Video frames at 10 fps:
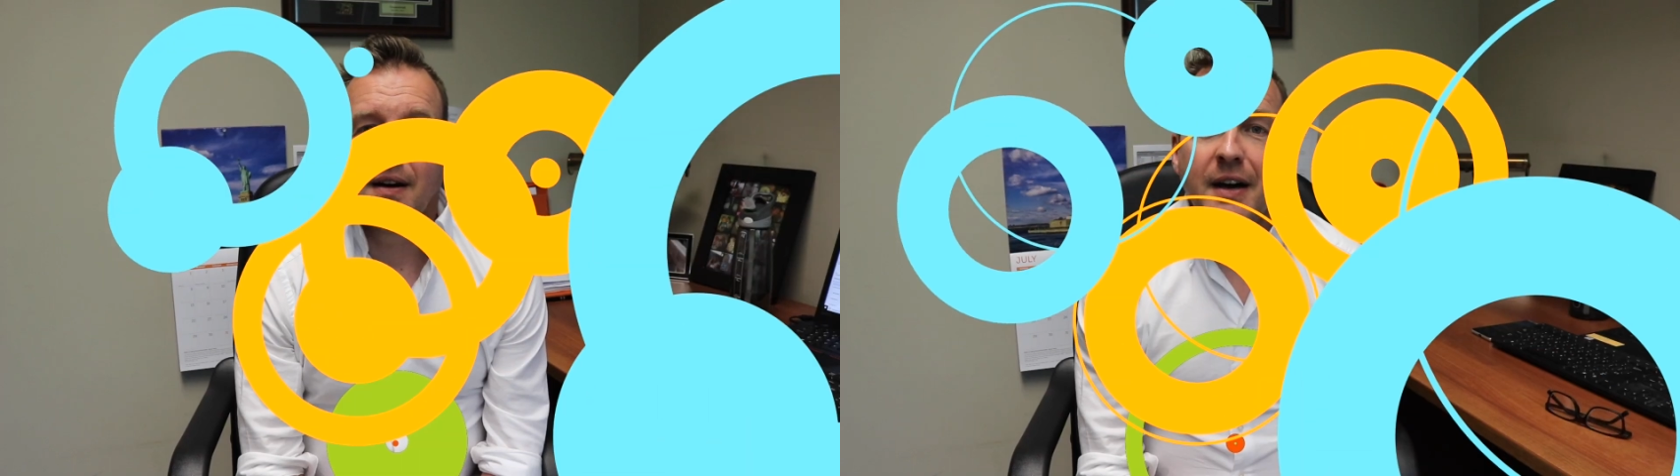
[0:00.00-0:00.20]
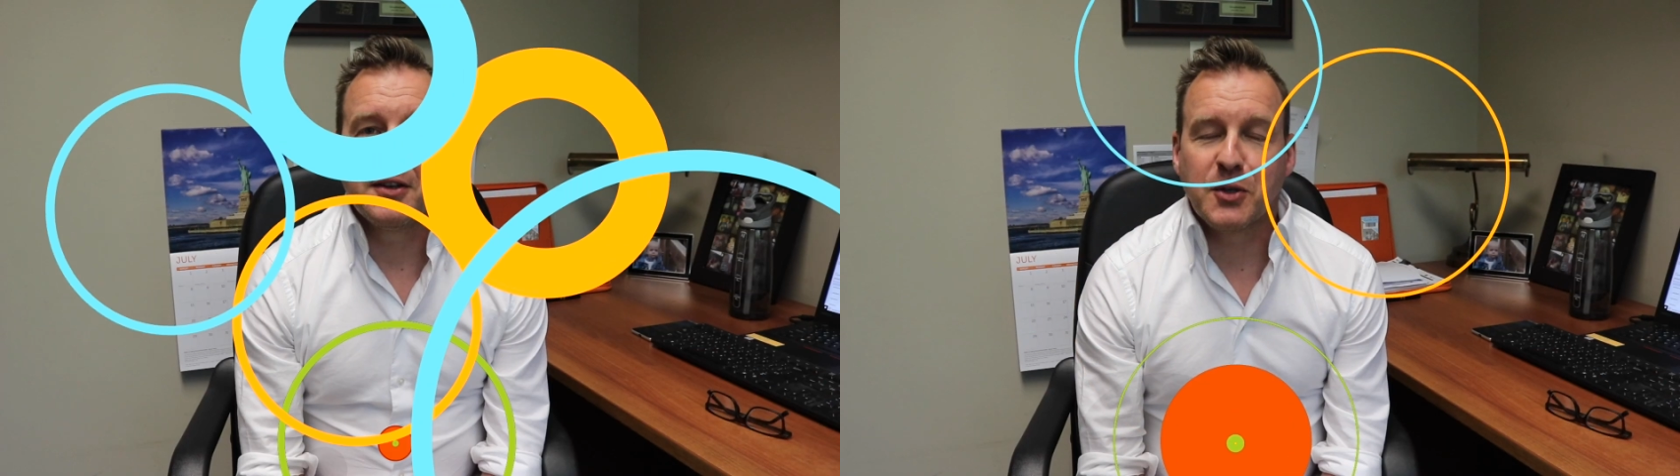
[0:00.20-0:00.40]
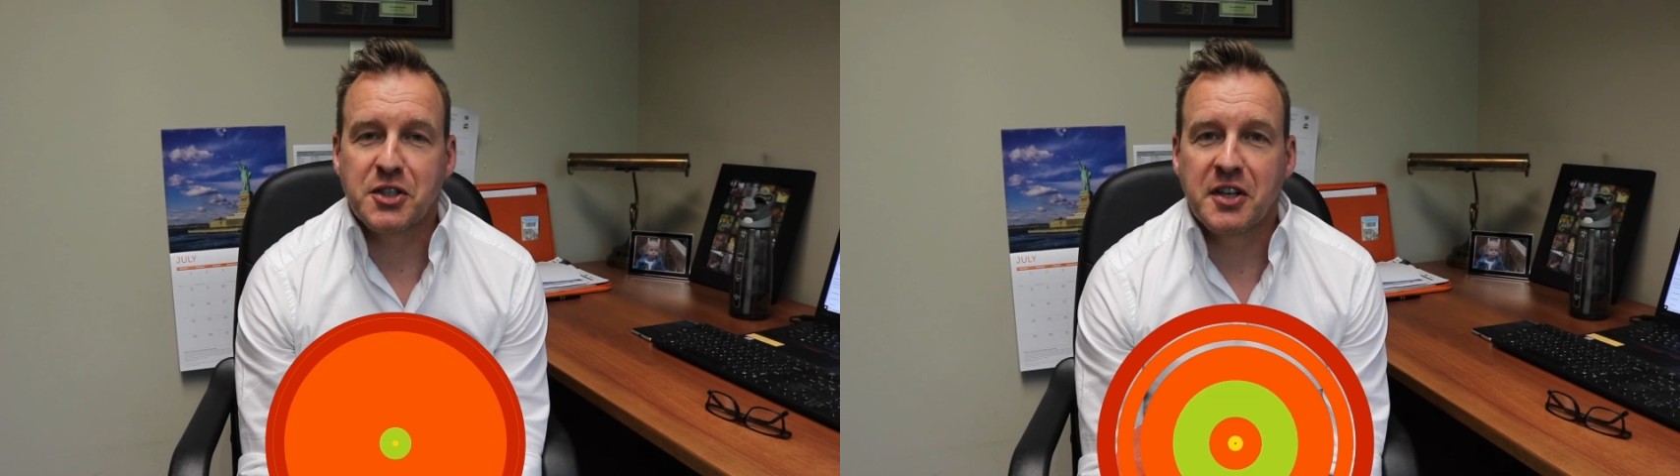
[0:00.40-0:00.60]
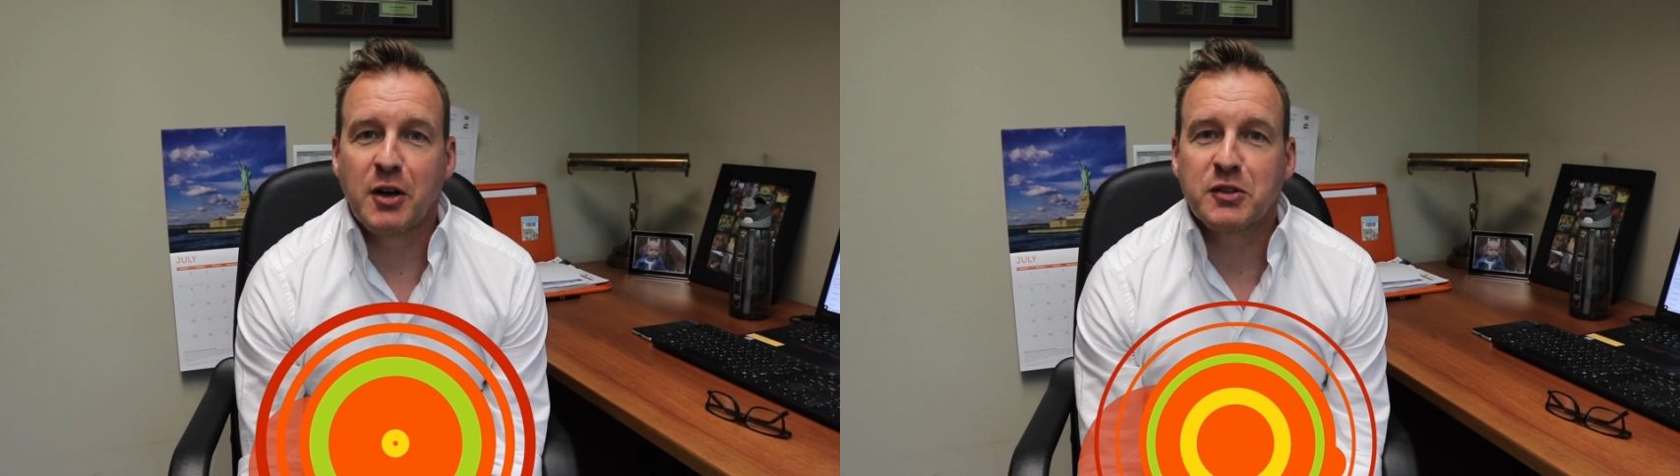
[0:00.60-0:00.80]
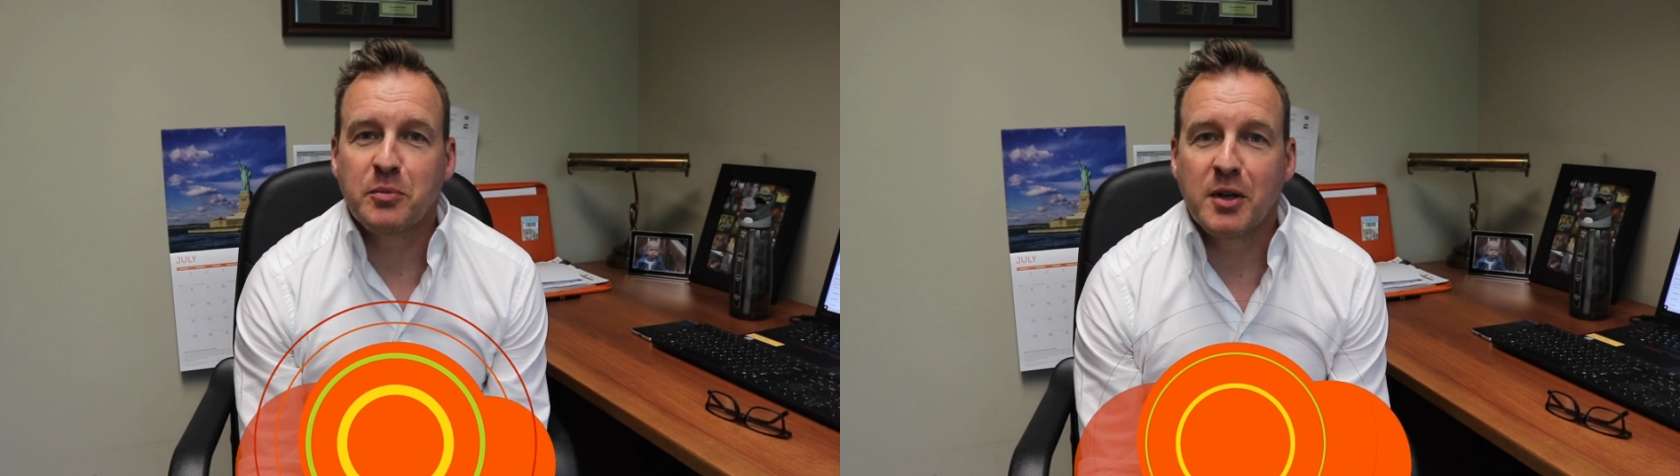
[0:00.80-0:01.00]
Hi there, Christian
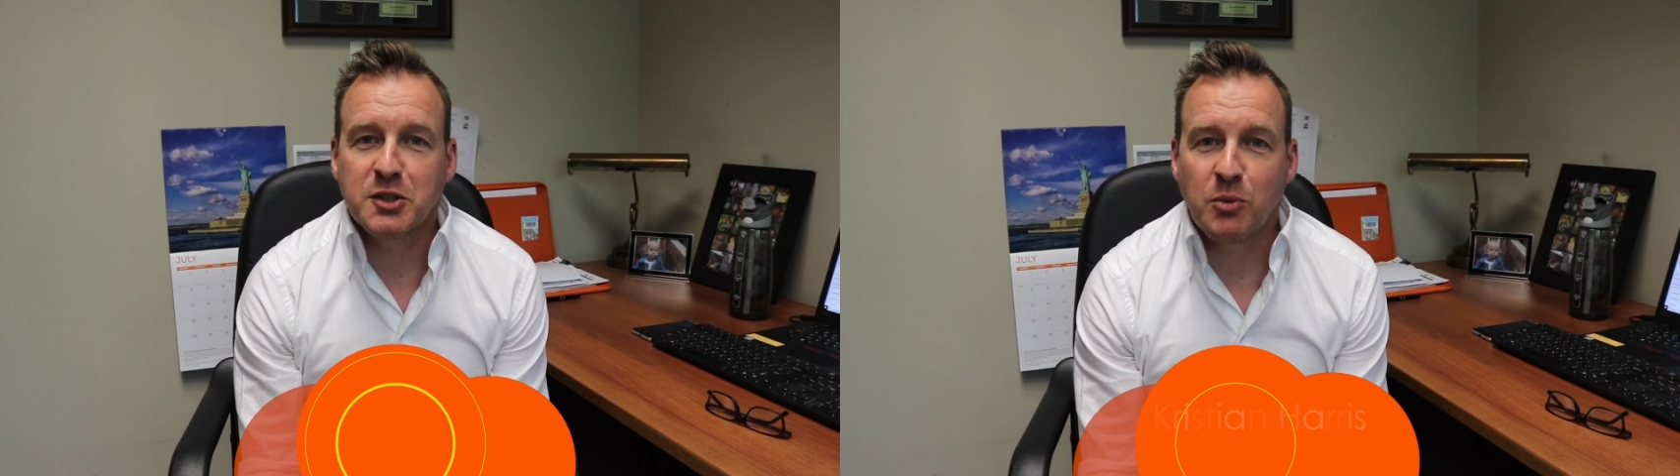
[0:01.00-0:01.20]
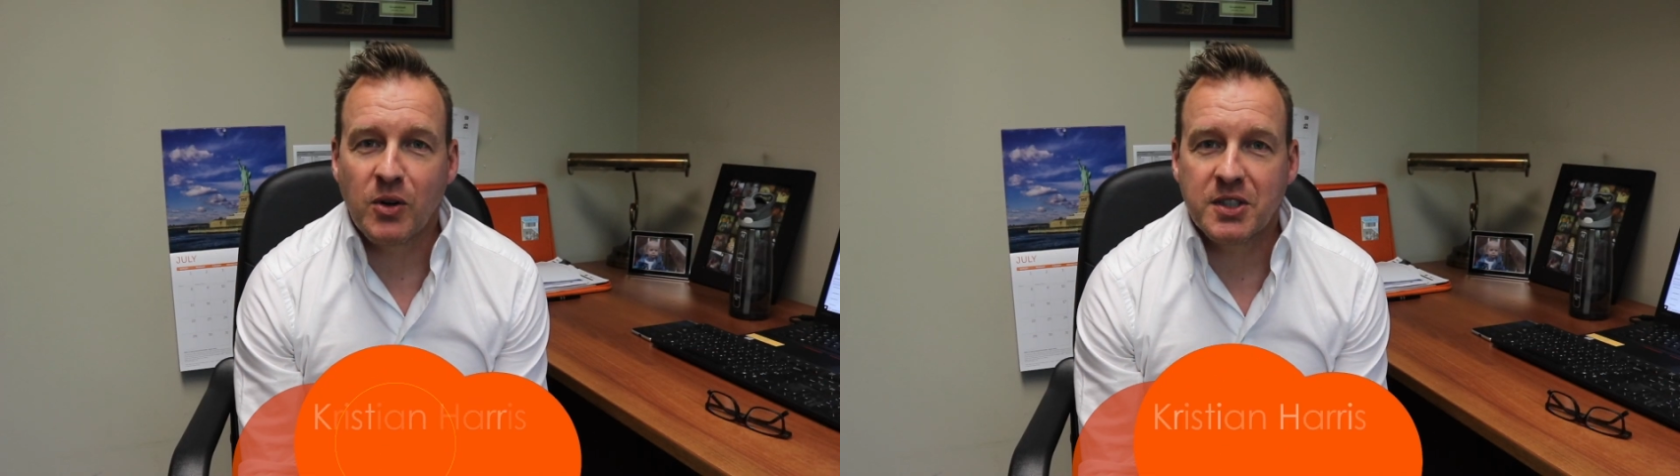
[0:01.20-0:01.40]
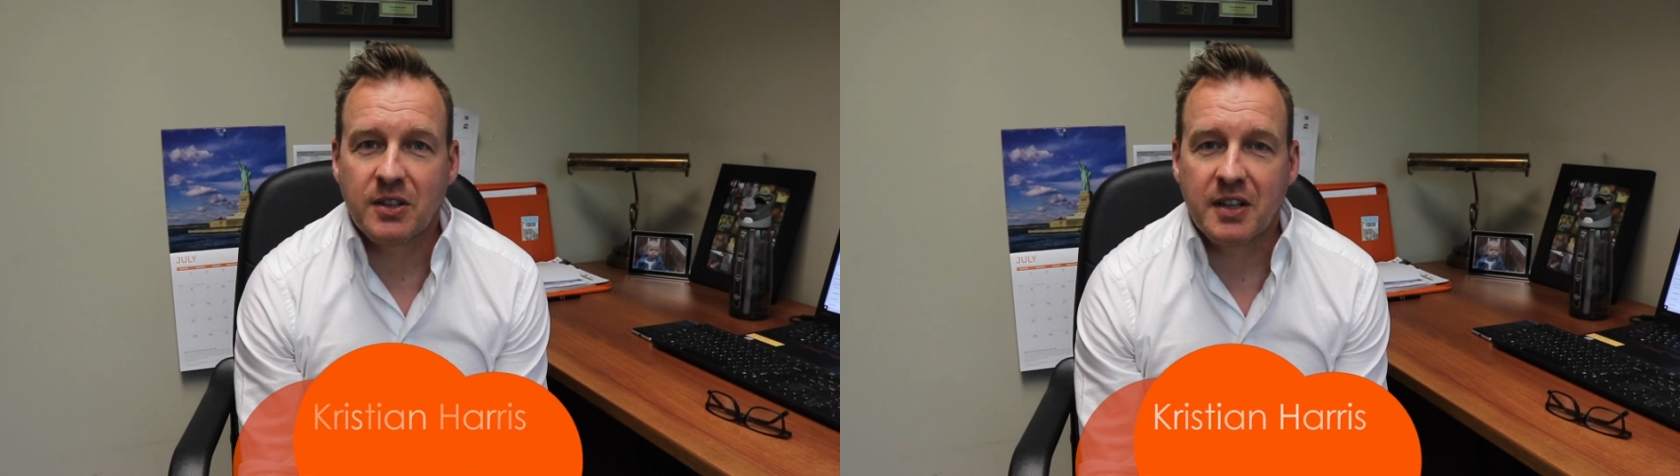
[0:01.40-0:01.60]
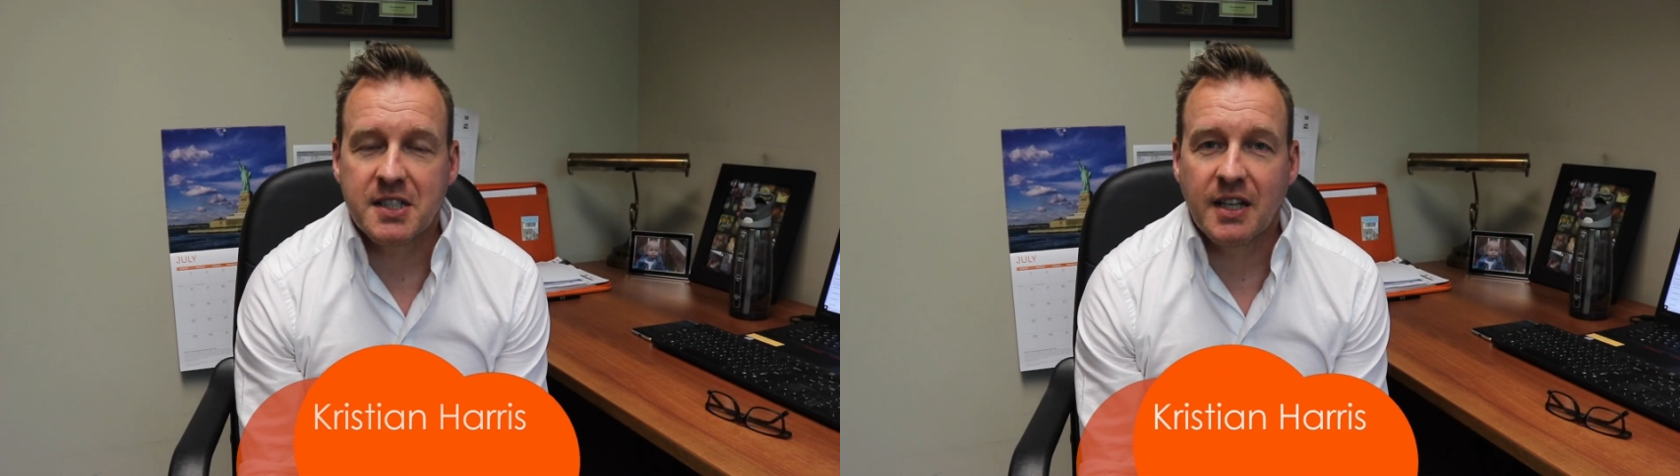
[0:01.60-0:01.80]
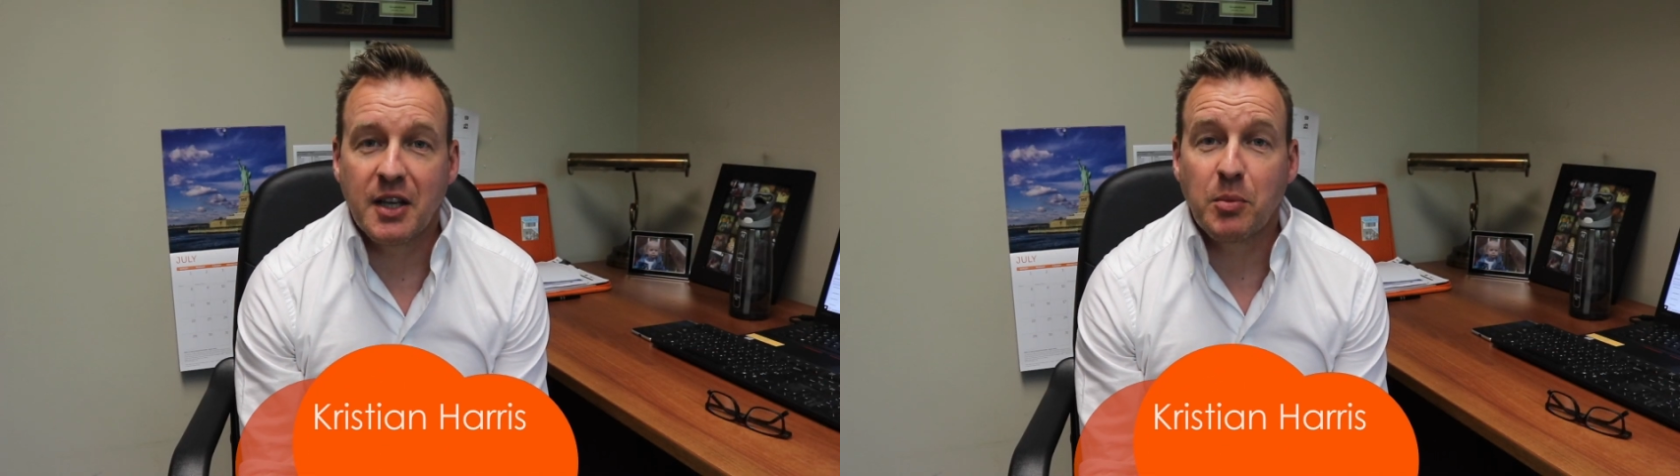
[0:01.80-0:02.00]
Harris from monstermortgage.ca.